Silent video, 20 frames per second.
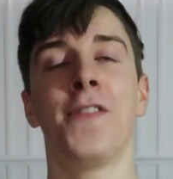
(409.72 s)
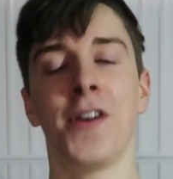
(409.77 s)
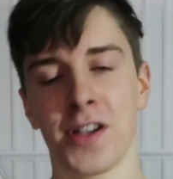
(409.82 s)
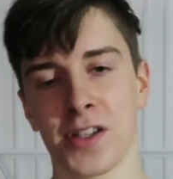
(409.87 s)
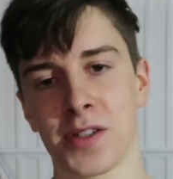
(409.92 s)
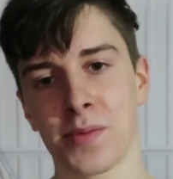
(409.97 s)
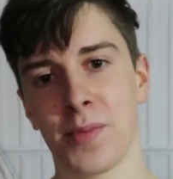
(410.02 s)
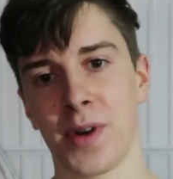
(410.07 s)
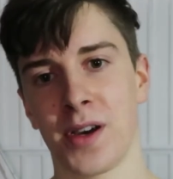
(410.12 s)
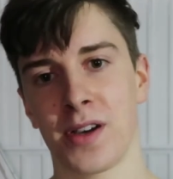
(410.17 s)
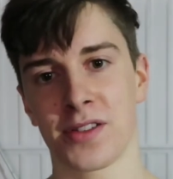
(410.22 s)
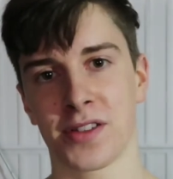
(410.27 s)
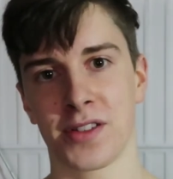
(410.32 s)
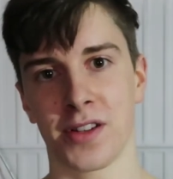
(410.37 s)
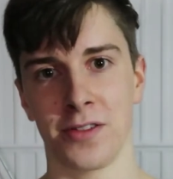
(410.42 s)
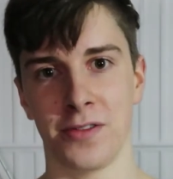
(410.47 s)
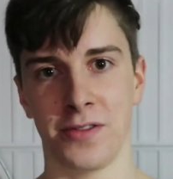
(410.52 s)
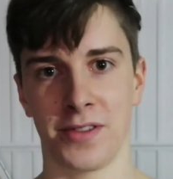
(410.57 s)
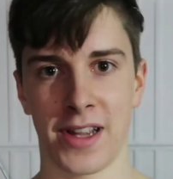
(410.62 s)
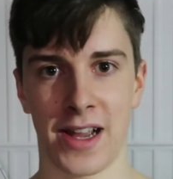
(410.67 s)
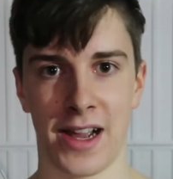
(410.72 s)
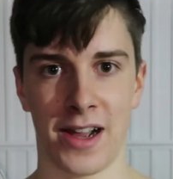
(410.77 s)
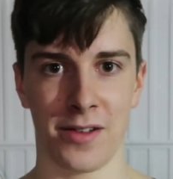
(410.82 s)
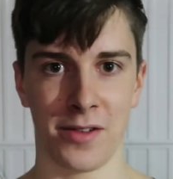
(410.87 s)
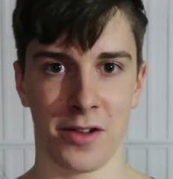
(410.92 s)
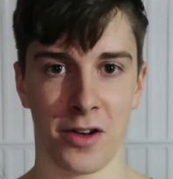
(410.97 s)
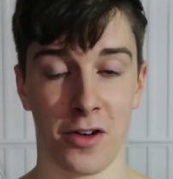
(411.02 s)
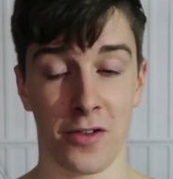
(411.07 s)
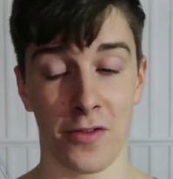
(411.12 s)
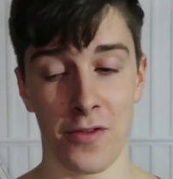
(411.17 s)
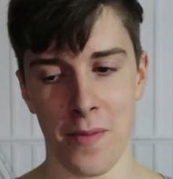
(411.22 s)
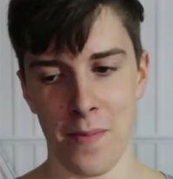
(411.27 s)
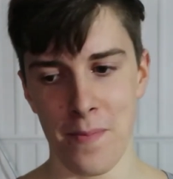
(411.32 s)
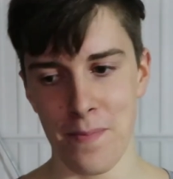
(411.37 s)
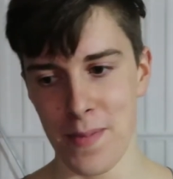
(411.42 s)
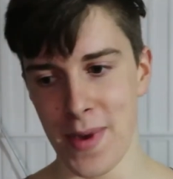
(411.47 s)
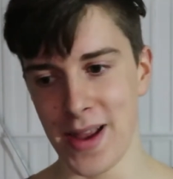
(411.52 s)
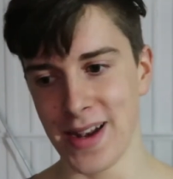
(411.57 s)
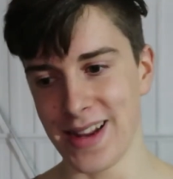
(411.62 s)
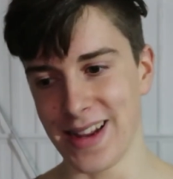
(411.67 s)
First milestone down of
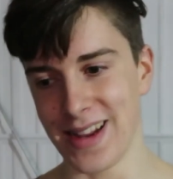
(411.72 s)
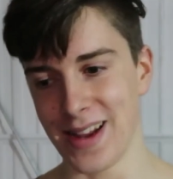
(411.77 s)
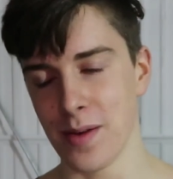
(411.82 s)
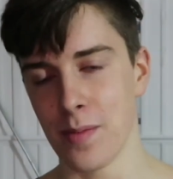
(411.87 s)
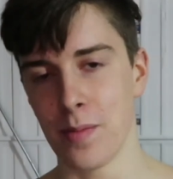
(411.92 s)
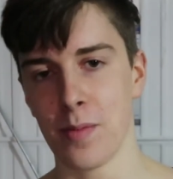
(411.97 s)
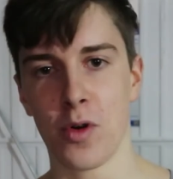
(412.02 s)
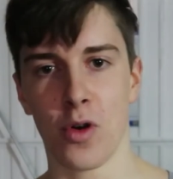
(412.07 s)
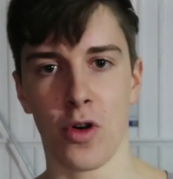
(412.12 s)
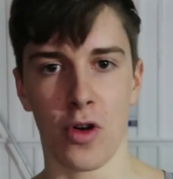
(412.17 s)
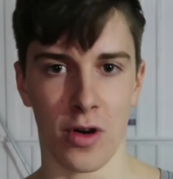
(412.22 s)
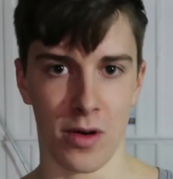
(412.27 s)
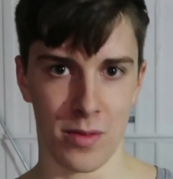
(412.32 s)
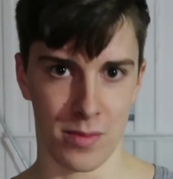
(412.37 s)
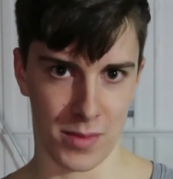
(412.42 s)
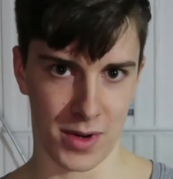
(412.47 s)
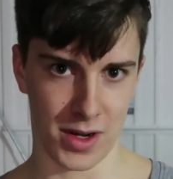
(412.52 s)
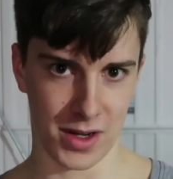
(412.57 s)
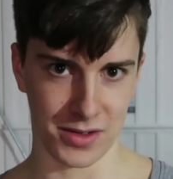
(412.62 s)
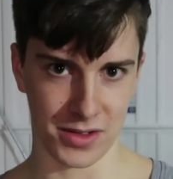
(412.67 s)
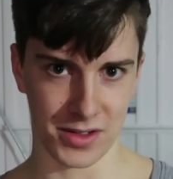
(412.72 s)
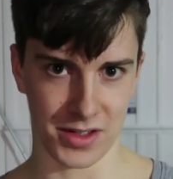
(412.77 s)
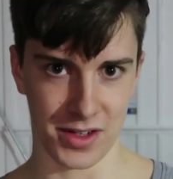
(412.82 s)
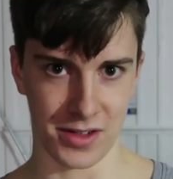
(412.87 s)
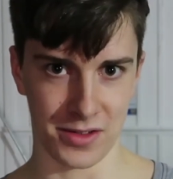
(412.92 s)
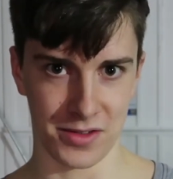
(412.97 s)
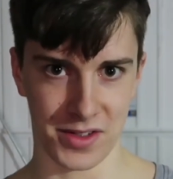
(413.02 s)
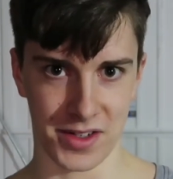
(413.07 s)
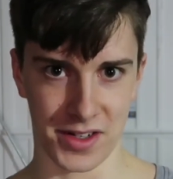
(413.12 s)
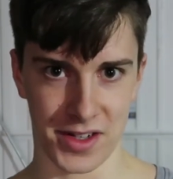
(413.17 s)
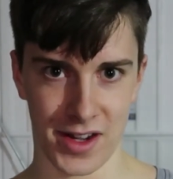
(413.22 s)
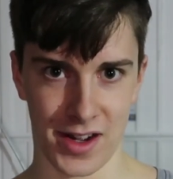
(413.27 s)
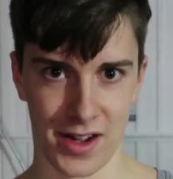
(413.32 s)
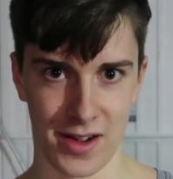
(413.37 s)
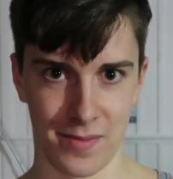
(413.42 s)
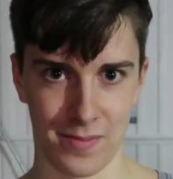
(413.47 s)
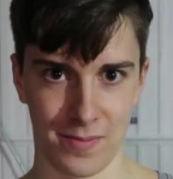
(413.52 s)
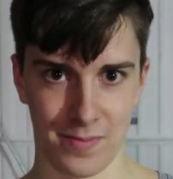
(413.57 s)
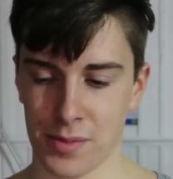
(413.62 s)
many more milestones to come.